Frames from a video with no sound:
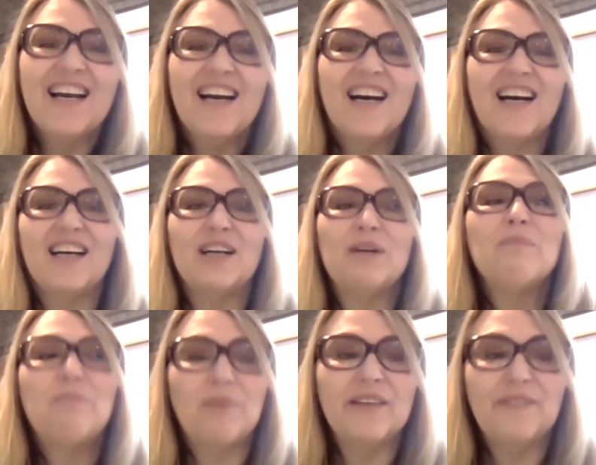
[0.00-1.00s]

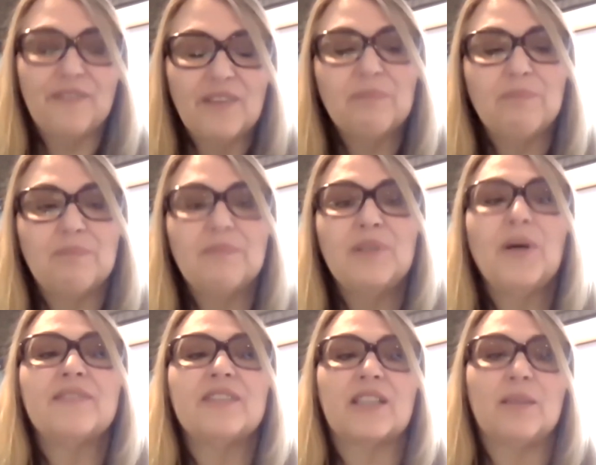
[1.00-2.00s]
But if you
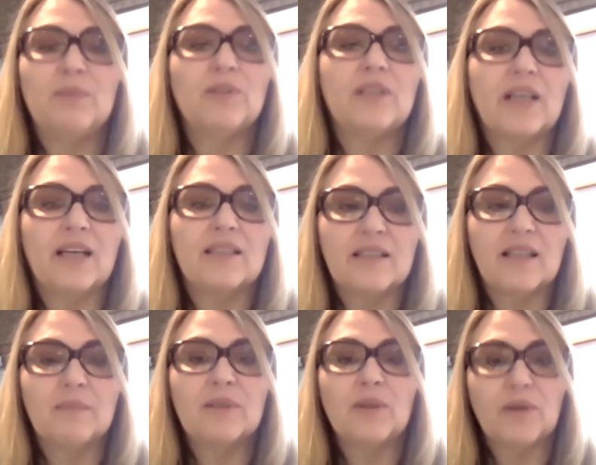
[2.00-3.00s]
have to communicate to
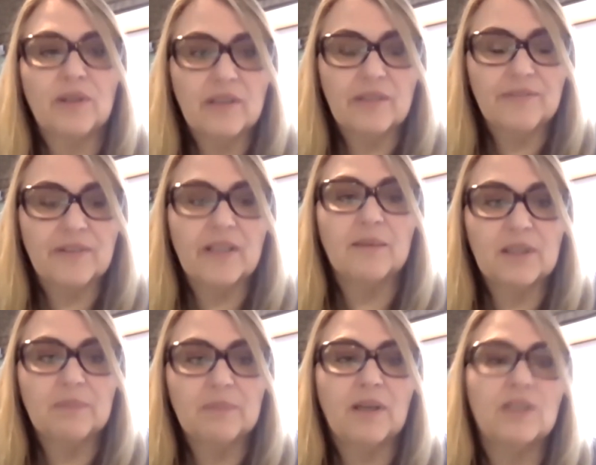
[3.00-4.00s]
them in order for them
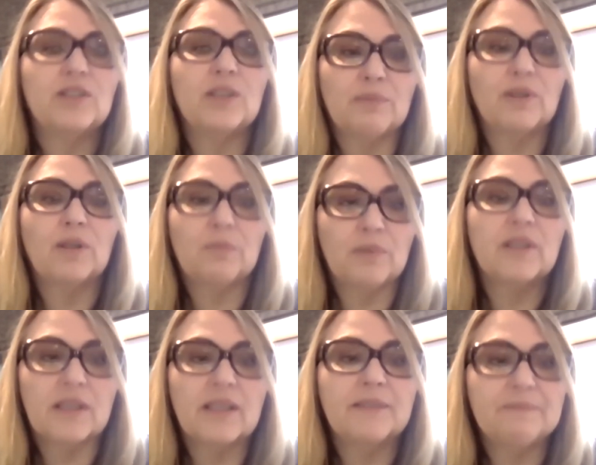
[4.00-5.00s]
to budget
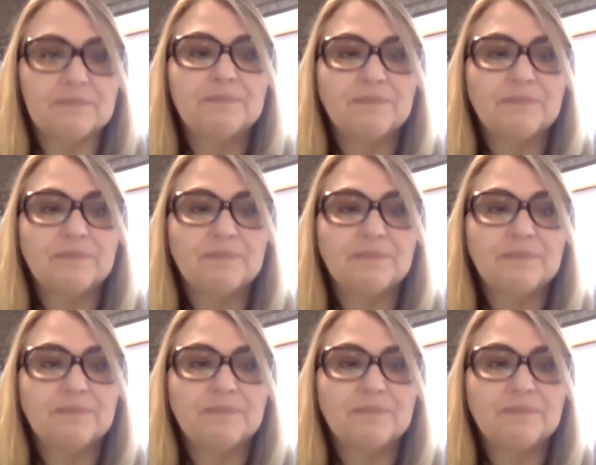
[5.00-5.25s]
appropriately,